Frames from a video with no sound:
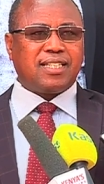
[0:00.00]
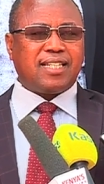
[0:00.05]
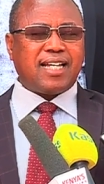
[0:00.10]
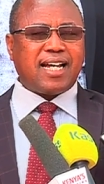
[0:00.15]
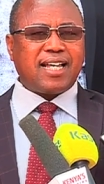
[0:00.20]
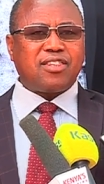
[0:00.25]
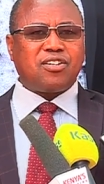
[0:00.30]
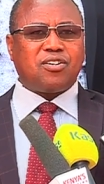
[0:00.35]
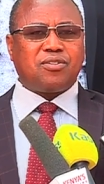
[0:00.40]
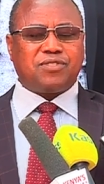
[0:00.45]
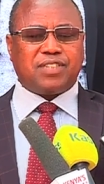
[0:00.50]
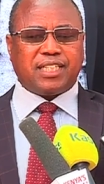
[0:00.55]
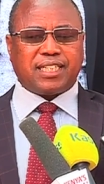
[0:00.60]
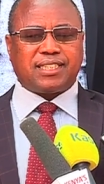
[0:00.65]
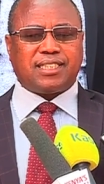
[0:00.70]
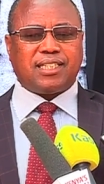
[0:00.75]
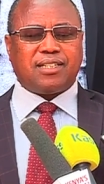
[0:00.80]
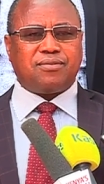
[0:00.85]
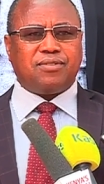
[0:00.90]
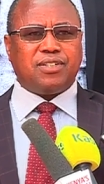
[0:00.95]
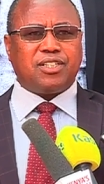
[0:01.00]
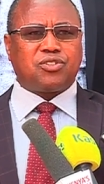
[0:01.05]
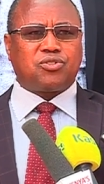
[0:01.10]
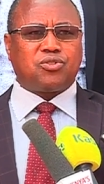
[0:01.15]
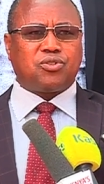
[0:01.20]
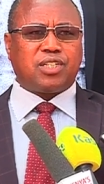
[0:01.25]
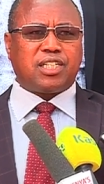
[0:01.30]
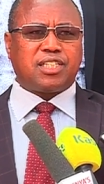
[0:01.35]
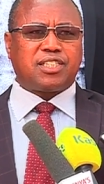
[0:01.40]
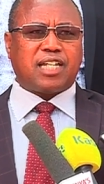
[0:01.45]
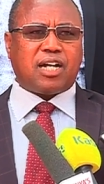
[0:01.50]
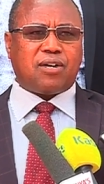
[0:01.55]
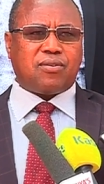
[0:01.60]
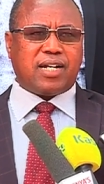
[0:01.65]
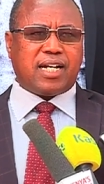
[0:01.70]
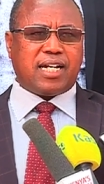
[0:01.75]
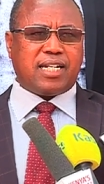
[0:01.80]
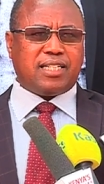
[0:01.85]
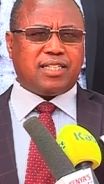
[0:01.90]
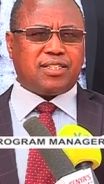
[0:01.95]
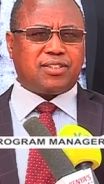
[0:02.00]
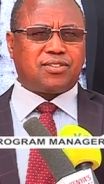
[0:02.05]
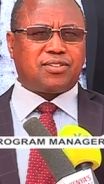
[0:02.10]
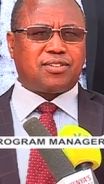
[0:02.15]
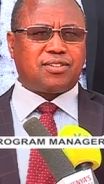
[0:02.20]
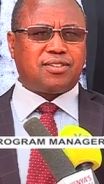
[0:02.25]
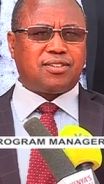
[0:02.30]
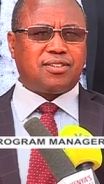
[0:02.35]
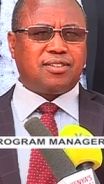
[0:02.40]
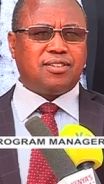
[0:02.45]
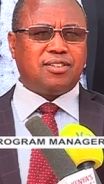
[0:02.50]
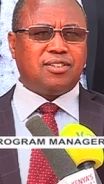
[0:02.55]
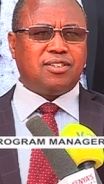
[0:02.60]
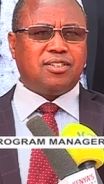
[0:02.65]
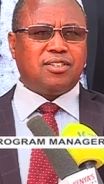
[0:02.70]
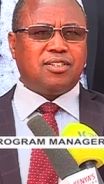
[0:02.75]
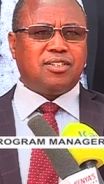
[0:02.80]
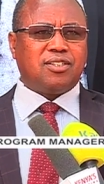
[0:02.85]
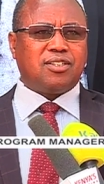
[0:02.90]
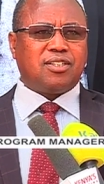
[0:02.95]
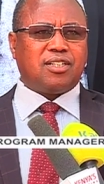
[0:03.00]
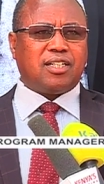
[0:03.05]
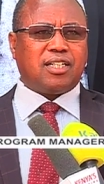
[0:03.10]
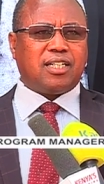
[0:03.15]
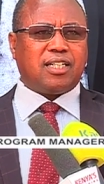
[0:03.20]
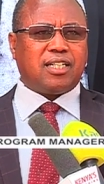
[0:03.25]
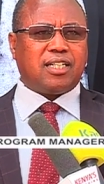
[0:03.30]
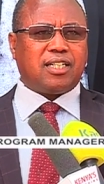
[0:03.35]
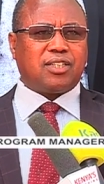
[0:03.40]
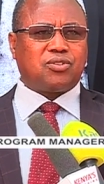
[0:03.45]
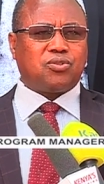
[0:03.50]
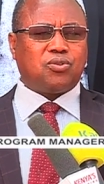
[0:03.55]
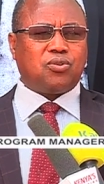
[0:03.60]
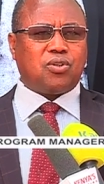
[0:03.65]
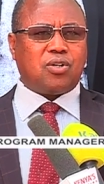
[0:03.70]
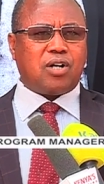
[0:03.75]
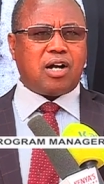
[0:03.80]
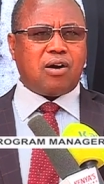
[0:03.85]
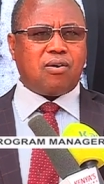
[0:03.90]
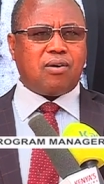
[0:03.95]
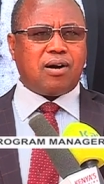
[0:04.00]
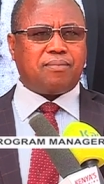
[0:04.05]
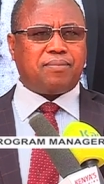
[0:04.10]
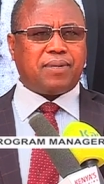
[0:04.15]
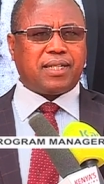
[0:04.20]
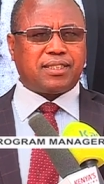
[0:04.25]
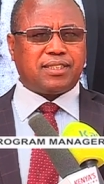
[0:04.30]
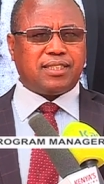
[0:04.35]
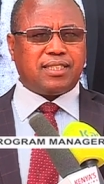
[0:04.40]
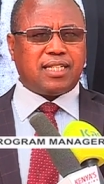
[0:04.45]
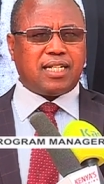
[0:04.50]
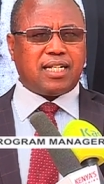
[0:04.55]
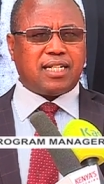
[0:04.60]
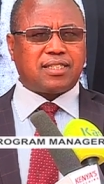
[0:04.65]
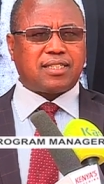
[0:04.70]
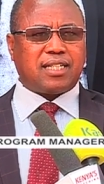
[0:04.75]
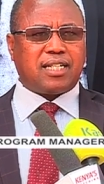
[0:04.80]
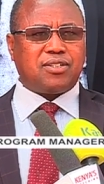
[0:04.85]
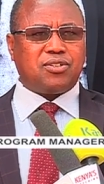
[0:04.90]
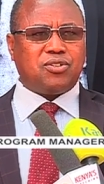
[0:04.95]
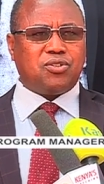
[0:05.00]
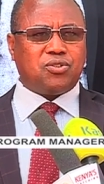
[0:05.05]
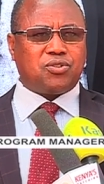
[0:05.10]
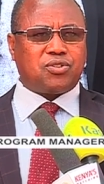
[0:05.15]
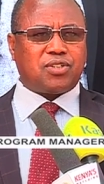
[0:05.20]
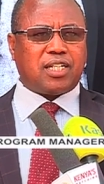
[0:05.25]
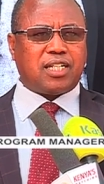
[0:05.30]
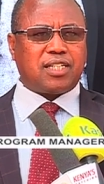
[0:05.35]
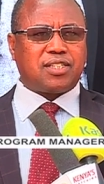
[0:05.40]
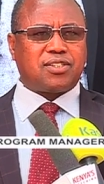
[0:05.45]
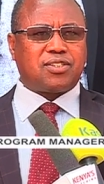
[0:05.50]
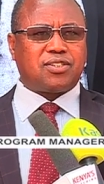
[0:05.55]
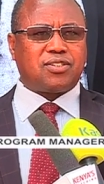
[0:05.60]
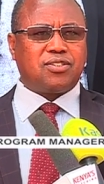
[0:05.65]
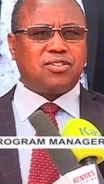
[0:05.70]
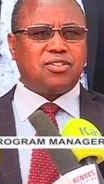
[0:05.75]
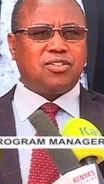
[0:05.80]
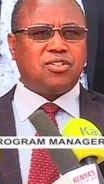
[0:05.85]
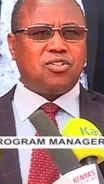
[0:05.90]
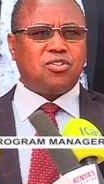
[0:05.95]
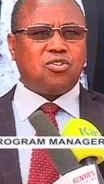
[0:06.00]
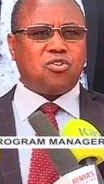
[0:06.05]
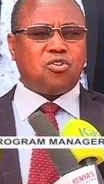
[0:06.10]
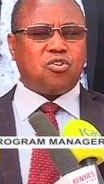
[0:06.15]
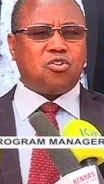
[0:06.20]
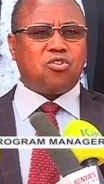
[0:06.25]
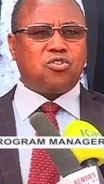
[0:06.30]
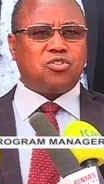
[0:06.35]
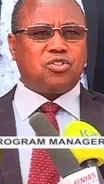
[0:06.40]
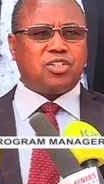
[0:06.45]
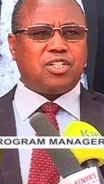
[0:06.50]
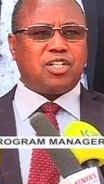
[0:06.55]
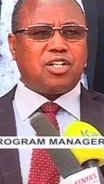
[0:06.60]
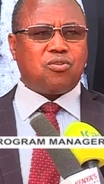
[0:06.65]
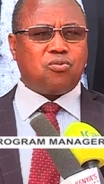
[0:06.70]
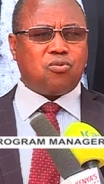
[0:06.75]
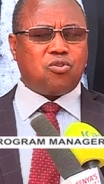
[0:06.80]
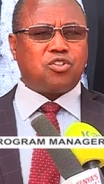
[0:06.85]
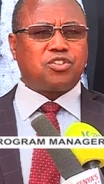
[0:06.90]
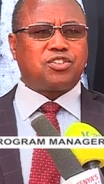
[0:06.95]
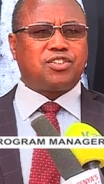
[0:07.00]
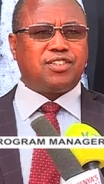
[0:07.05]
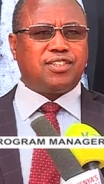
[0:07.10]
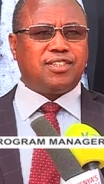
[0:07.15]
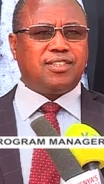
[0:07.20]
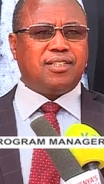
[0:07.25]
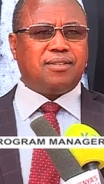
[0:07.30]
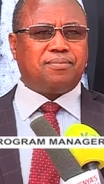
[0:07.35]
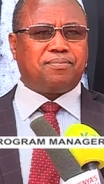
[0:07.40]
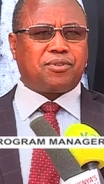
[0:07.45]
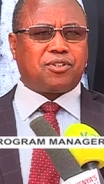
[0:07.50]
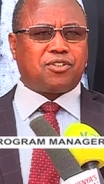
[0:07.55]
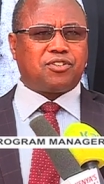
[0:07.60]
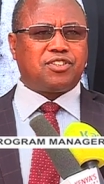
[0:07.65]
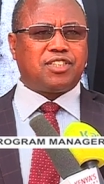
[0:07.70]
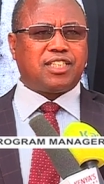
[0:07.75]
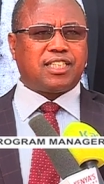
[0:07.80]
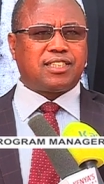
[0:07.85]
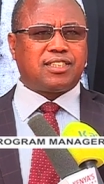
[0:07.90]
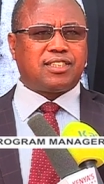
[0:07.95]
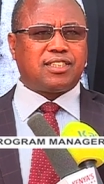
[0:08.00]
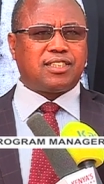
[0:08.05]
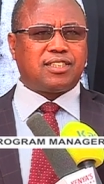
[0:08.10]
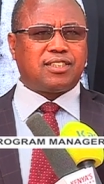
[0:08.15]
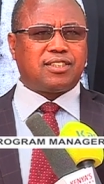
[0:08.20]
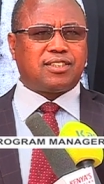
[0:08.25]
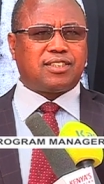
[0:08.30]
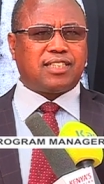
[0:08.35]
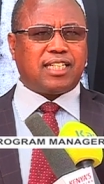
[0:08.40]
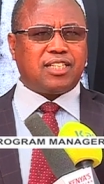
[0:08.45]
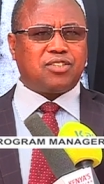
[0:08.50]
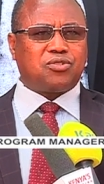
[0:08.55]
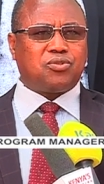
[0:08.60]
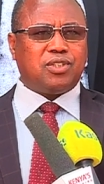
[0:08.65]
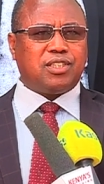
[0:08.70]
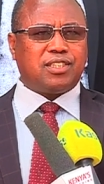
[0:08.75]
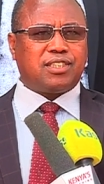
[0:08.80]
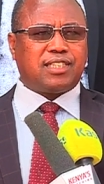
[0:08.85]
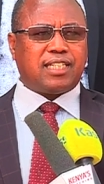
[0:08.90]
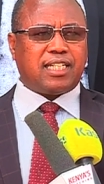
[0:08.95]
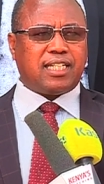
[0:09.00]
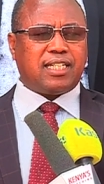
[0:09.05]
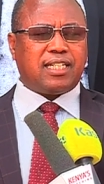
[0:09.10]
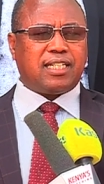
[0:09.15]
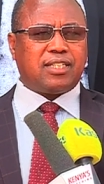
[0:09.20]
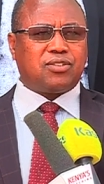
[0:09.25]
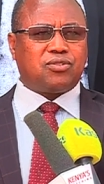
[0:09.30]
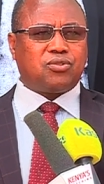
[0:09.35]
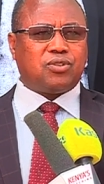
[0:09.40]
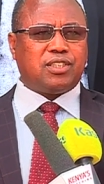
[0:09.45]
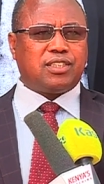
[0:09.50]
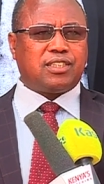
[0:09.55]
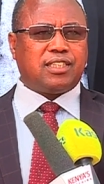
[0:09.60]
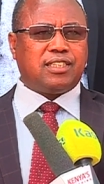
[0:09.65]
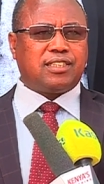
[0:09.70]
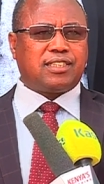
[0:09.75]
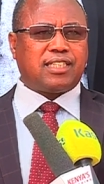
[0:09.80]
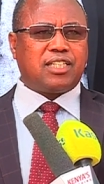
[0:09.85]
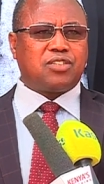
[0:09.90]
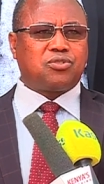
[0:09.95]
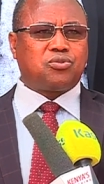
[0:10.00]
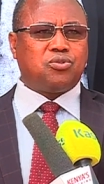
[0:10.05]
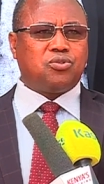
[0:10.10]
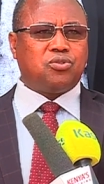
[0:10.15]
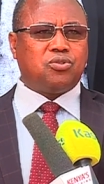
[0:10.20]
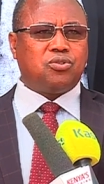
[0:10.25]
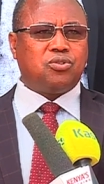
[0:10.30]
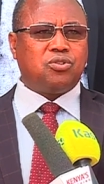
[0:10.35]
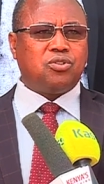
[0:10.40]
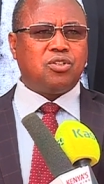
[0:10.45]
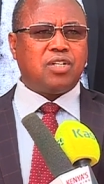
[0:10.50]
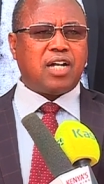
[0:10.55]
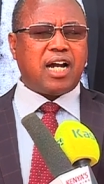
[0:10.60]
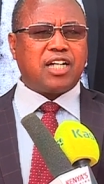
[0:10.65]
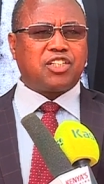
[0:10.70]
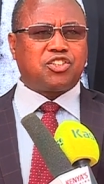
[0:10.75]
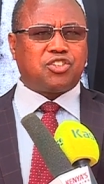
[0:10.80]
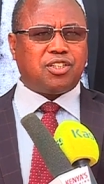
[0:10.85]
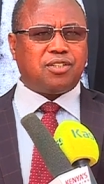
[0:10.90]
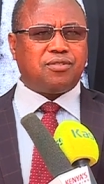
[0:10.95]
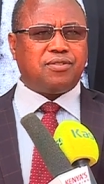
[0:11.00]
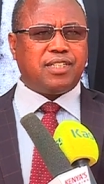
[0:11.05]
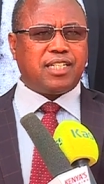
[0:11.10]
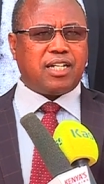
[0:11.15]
The other objective is to raise awareness uh, to our partners and users on what the project tend to, intend, to intend to achieve